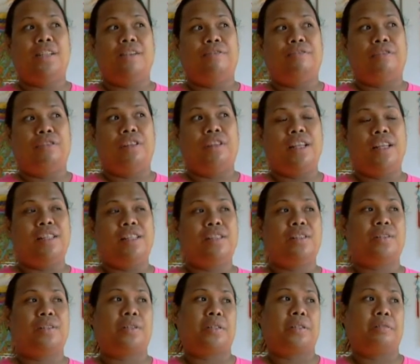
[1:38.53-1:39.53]
So for this
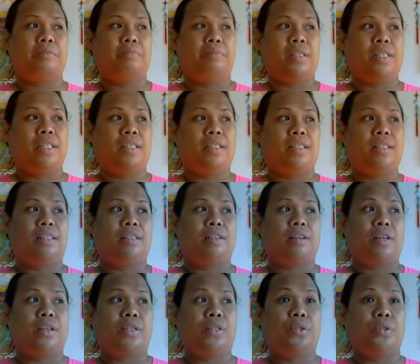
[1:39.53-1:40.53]
term, since
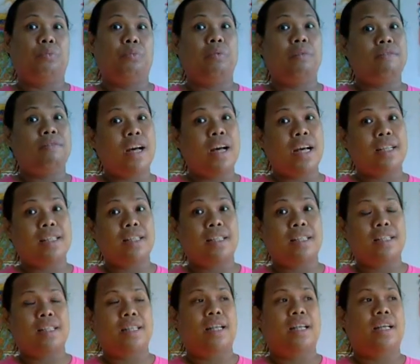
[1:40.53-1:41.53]
there are 2 of us
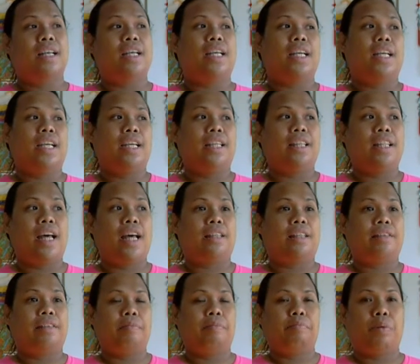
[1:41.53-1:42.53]
in
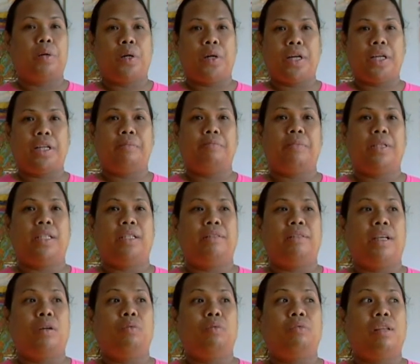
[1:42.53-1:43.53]
that department,
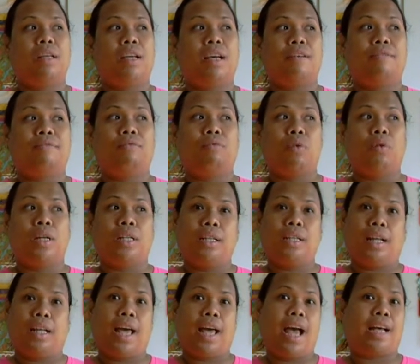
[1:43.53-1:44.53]
they only have
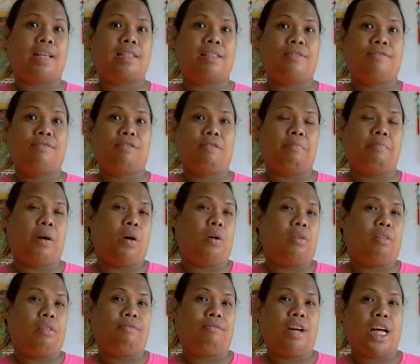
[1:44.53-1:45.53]
1 class for
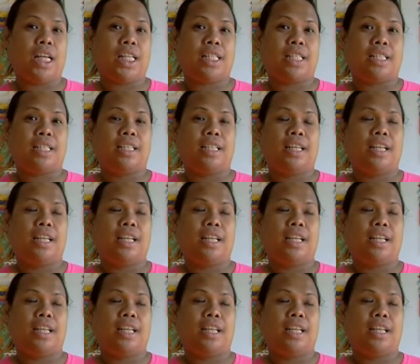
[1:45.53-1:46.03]
both of us.